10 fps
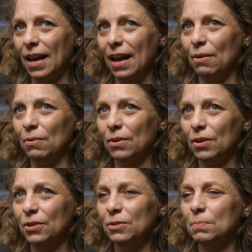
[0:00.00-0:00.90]
out
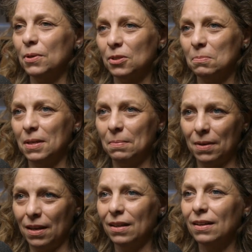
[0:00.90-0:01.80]
could possibly
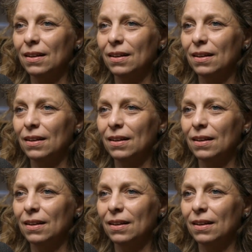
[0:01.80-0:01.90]
be.